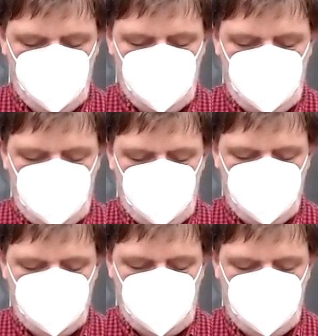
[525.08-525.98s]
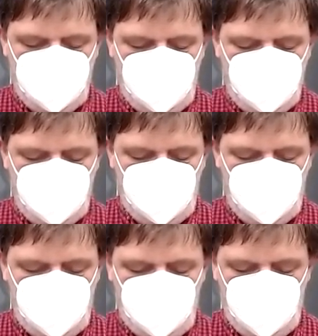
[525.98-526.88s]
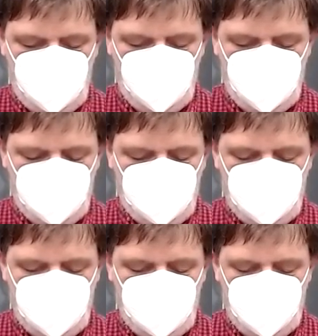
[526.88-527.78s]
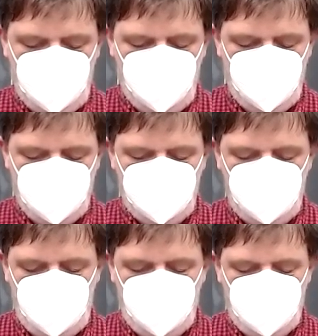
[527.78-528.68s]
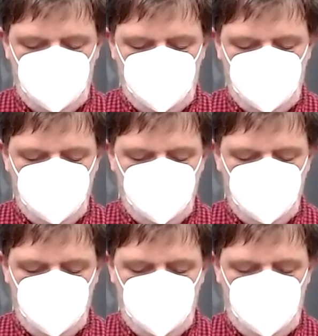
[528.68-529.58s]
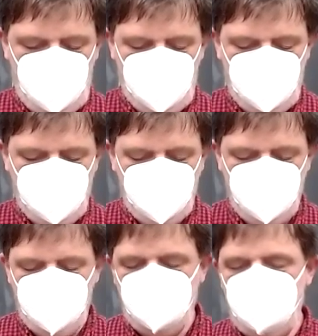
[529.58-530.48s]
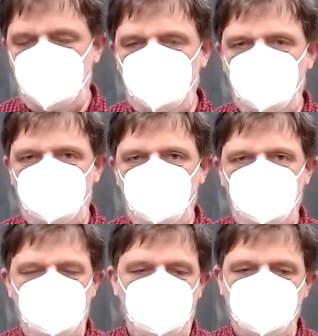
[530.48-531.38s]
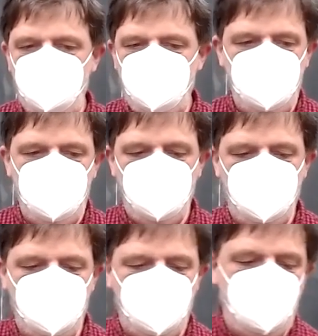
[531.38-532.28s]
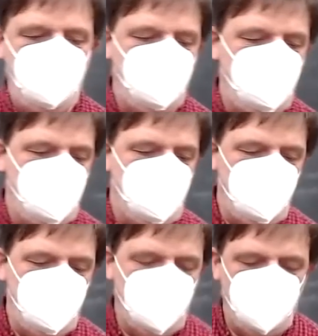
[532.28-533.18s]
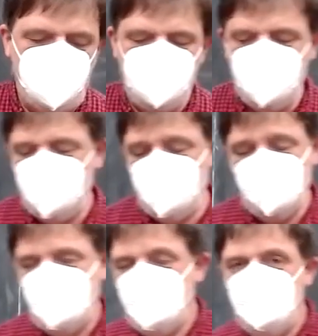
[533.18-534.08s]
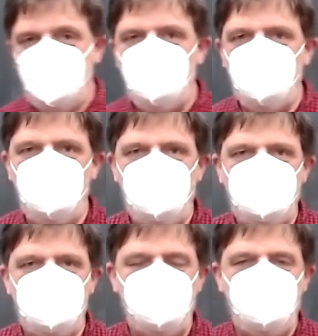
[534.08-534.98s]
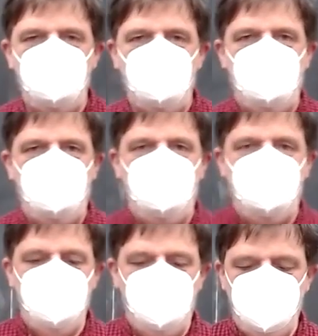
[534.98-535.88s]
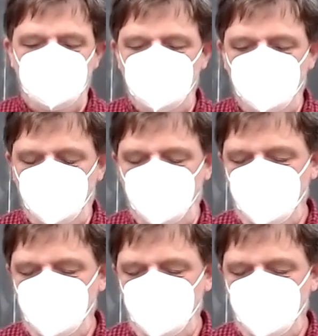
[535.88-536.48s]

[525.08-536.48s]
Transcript: format of citation or like I don't expect uh, separate bibliography or you know, I mean, you can do that stuff if you want, I guess, but